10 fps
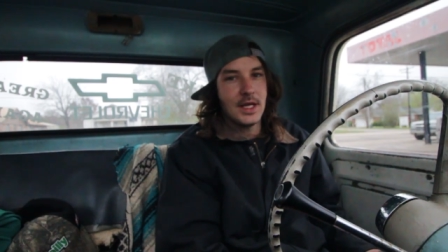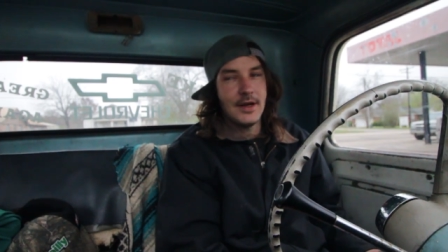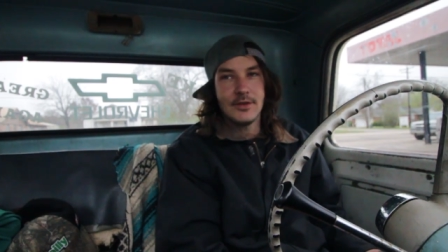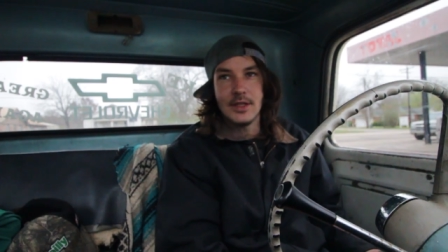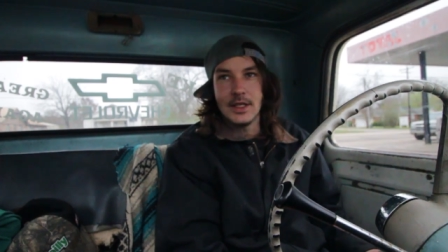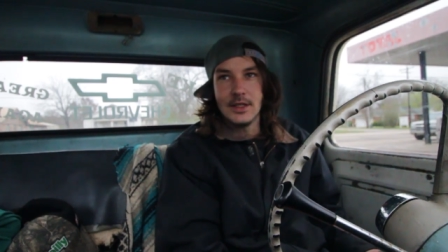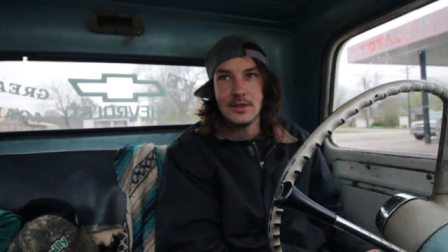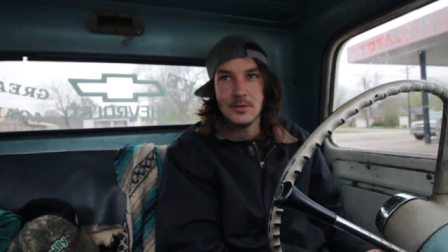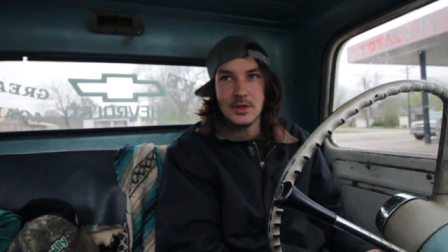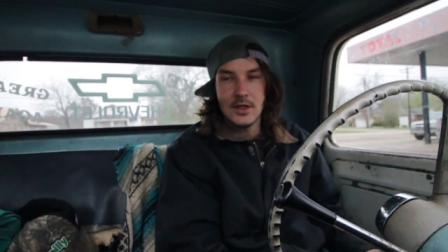after they get
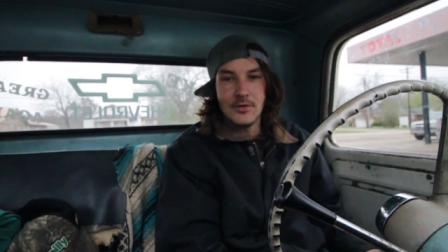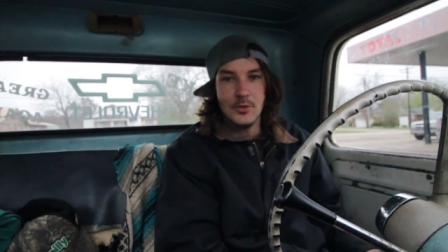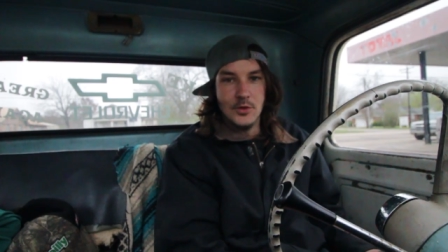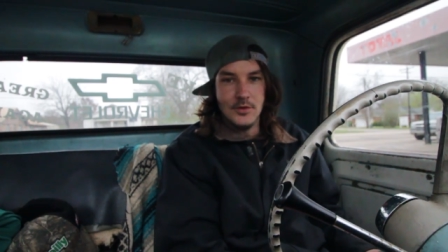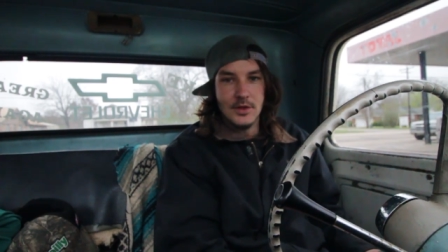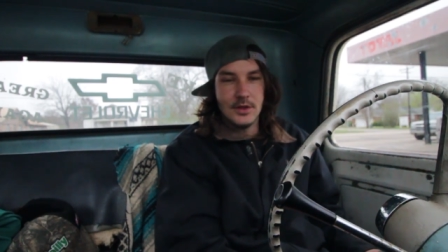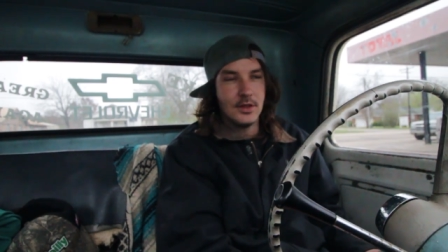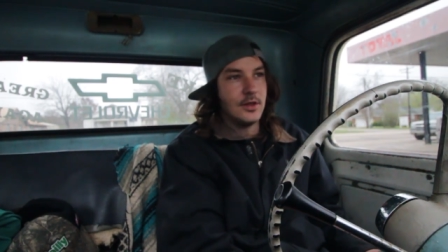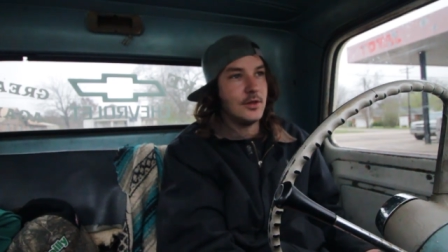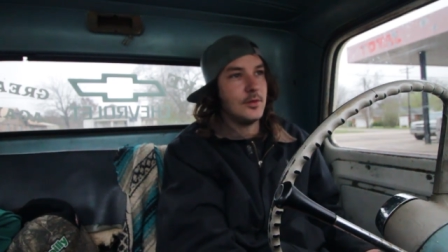some stuff moved, you
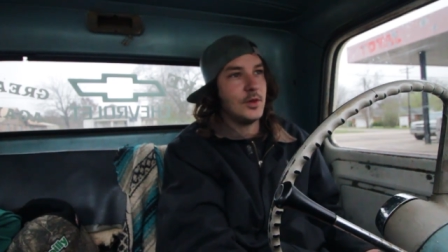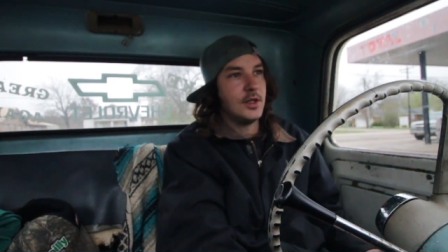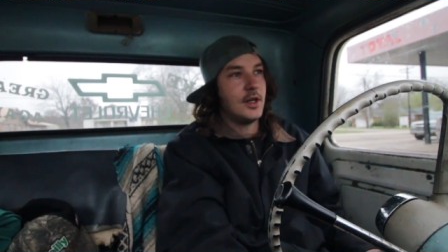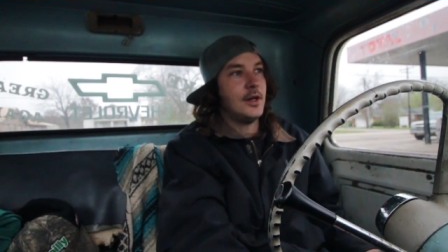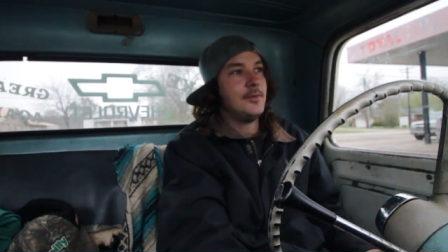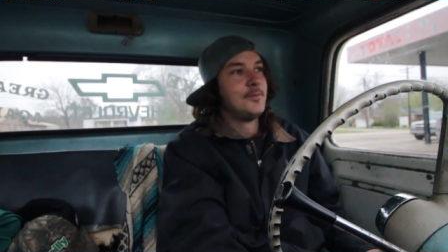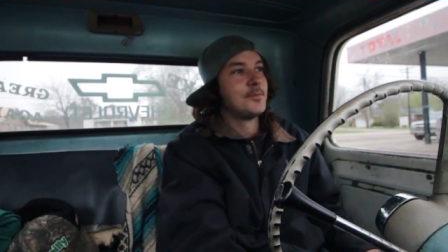know, and whatnot.